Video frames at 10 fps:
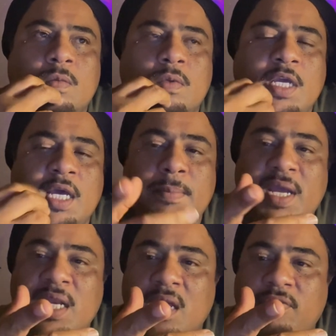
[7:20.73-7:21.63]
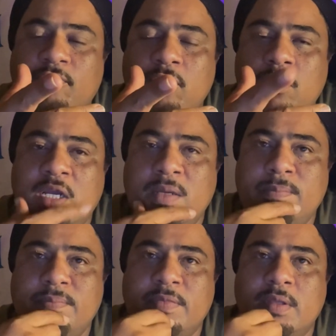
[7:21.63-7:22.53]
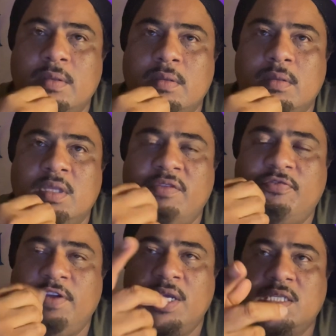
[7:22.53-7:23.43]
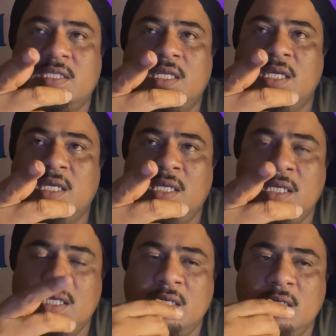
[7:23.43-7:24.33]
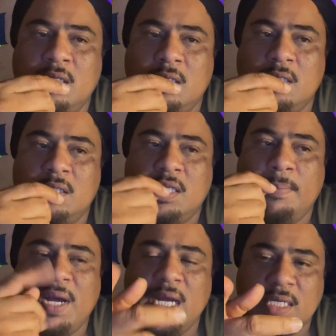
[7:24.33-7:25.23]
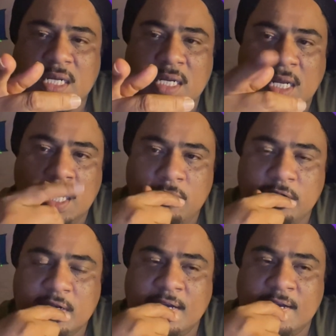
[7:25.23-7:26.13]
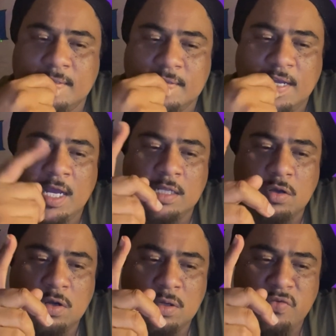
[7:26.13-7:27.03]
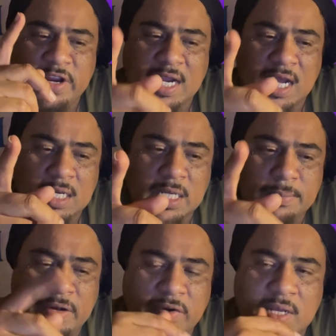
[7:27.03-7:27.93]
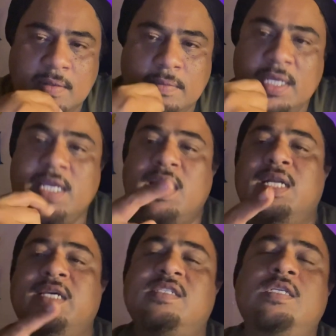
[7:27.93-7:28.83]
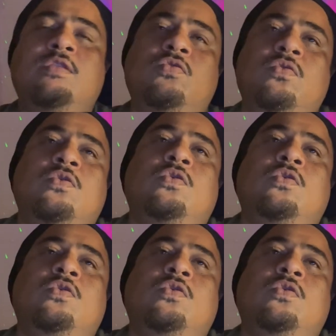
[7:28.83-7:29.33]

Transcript: my nephew, them, they fixed the banker that I record. I done record them already. He and I see too.